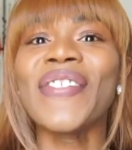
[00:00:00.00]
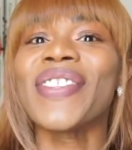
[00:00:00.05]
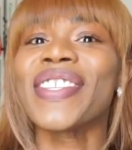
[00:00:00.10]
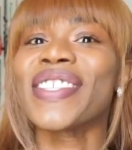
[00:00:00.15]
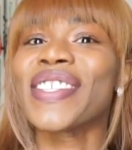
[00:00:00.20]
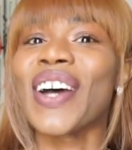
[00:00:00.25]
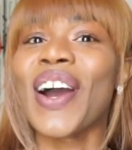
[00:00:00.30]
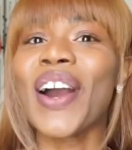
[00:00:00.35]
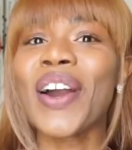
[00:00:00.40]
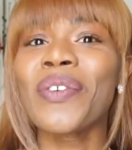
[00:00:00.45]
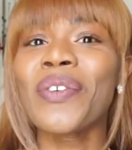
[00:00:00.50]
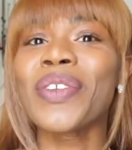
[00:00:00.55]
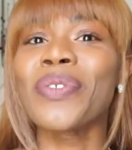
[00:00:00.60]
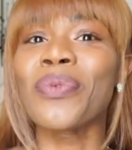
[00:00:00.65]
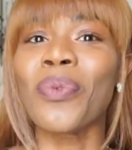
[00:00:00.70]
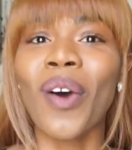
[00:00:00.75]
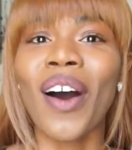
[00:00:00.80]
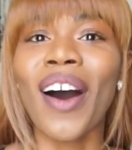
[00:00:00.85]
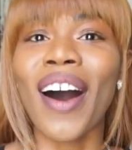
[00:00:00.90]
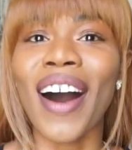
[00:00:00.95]
Start with
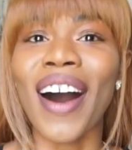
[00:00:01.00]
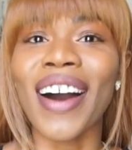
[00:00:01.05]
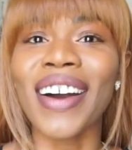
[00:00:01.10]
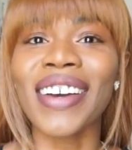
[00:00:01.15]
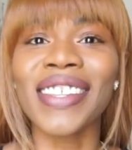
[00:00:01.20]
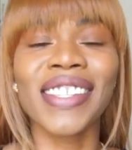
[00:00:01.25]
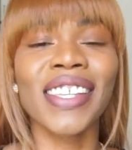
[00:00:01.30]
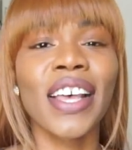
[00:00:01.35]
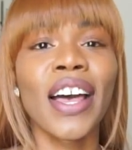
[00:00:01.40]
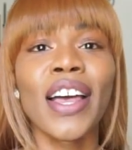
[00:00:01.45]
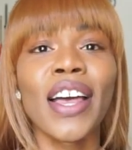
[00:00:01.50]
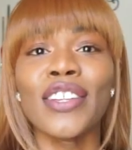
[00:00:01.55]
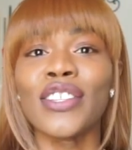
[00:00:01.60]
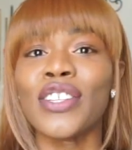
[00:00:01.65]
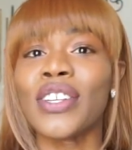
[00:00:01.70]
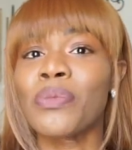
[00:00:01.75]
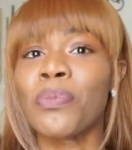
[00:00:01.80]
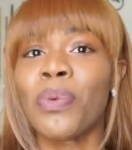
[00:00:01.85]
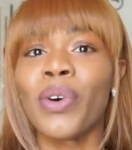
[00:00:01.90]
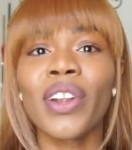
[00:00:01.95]
walks.
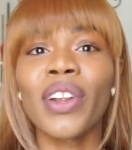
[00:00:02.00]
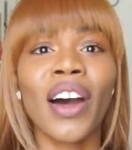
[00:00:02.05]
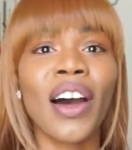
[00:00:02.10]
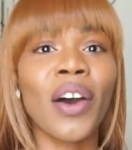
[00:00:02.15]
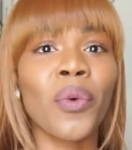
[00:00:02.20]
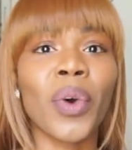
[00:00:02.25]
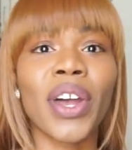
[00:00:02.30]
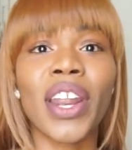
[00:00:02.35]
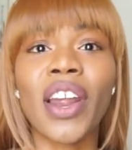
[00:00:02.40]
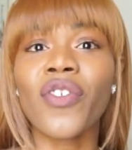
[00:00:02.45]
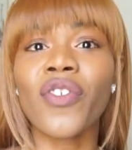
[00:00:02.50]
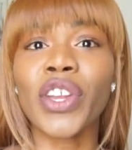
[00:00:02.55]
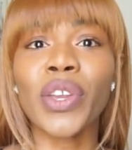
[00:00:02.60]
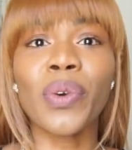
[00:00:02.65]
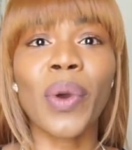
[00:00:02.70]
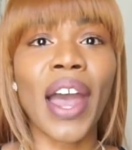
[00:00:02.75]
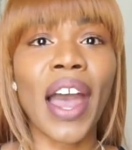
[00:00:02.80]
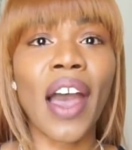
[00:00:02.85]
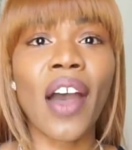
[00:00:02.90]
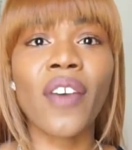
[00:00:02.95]
Just put on whatever you
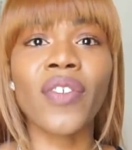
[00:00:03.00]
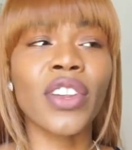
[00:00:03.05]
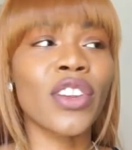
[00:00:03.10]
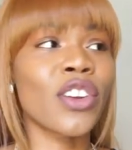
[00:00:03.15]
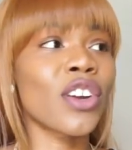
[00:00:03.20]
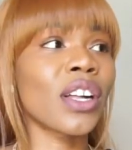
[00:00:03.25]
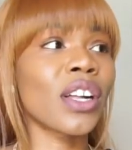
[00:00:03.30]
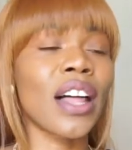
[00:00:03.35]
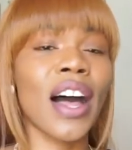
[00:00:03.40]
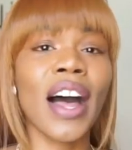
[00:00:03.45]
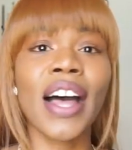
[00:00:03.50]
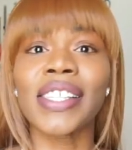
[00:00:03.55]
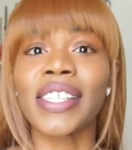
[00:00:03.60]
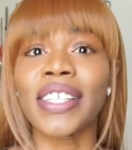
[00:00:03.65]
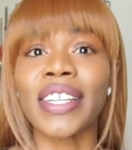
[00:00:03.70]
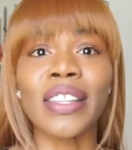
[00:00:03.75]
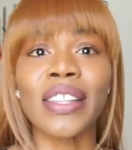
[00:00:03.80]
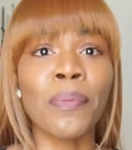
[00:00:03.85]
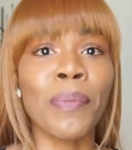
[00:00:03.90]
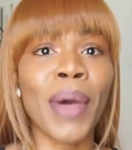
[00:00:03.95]
have in your closet,
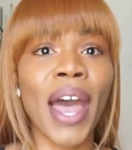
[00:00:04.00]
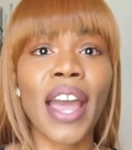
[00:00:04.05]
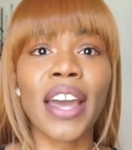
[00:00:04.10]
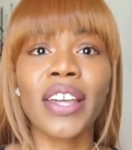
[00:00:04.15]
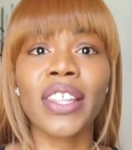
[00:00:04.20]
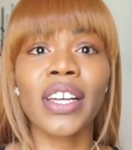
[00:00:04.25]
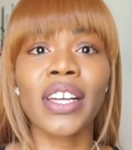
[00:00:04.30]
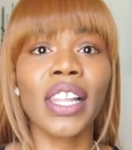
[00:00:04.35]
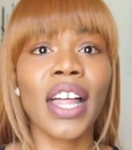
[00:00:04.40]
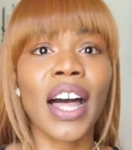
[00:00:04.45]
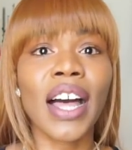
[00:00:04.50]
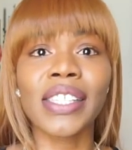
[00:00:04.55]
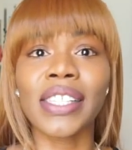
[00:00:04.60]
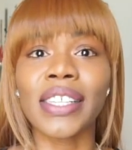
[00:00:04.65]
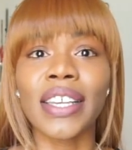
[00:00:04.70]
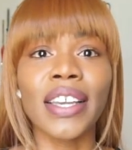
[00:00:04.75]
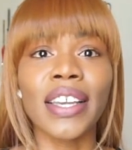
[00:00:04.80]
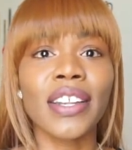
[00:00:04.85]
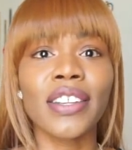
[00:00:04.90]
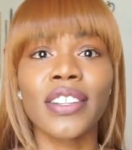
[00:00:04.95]
in the back of the
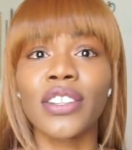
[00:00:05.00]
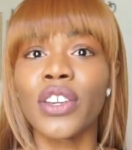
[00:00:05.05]
closet.